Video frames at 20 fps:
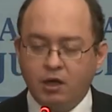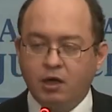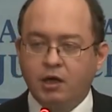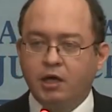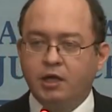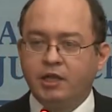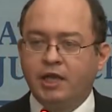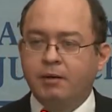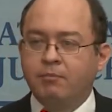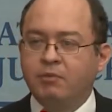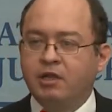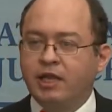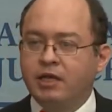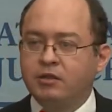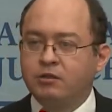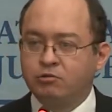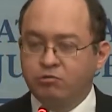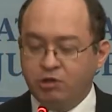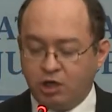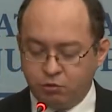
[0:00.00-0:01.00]
and I'm
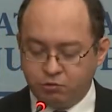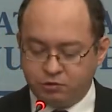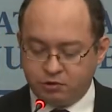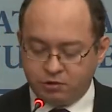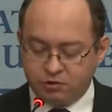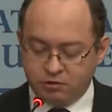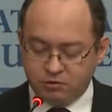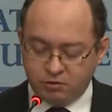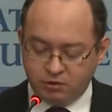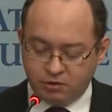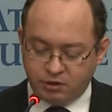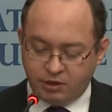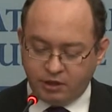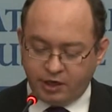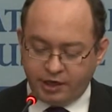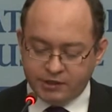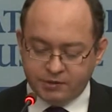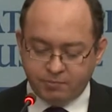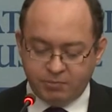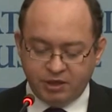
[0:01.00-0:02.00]
glad to note that there
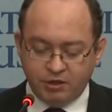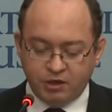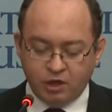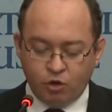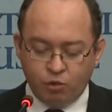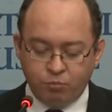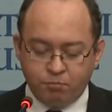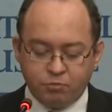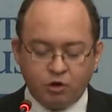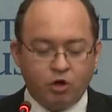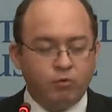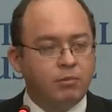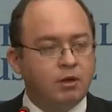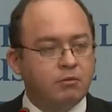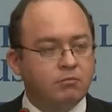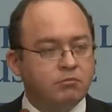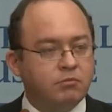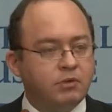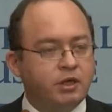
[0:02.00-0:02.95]
has been no problem